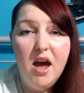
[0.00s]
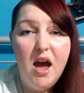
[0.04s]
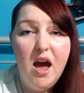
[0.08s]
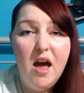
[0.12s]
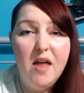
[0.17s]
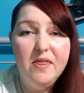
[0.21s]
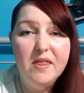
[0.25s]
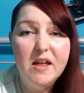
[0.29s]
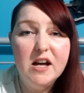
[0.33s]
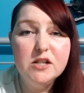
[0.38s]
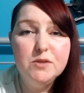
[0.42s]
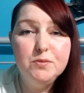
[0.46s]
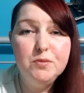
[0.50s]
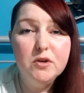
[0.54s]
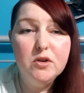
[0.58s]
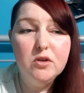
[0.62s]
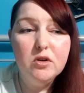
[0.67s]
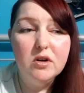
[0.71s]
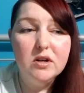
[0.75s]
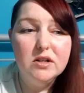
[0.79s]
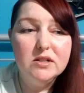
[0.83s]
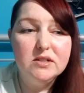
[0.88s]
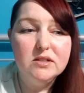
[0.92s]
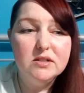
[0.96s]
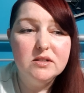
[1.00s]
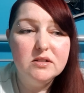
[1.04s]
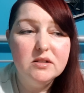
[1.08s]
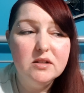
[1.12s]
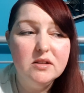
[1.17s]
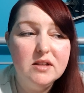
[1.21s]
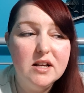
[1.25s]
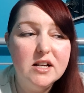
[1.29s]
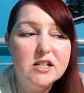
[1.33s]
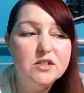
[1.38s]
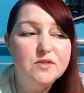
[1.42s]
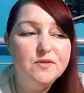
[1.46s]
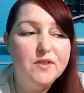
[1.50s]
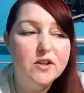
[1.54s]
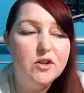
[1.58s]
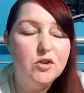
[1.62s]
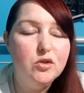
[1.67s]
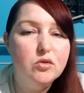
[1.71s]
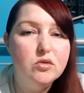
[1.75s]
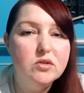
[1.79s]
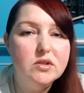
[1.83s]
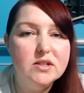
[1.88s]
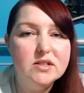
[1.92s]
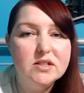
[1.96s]
And that's because this
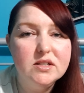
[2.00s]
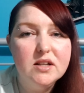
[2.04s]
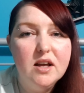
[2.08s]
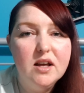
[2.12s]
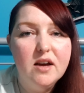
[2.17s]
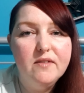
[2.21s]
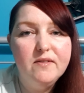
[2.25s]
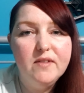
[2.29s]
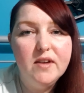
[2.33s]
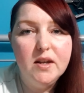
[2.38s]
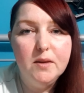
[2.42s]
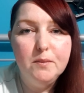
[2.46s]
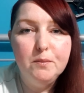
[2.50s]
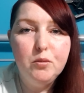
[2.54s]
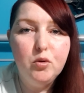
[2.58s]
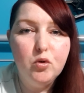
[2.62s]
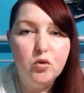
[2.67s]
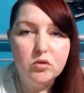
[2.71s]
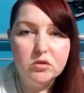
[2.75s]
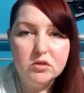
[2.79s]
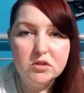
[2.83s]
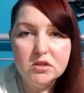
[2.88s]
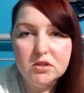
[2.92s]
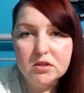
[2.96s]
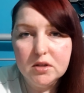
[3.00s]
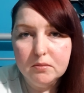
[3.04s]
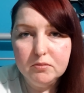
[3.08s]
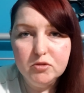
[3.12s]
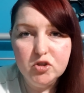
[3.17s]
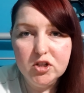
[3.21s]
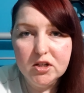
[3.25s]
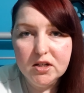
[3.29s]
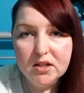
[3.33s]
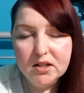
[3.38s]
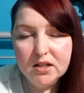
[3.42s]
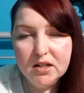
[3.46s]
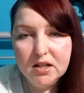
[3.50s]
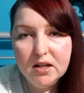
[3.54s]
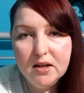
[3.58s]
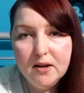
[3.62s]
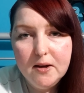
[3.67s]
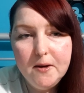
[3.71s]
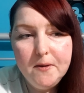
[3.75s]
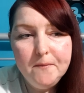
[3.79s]
video doesn't have an important subject.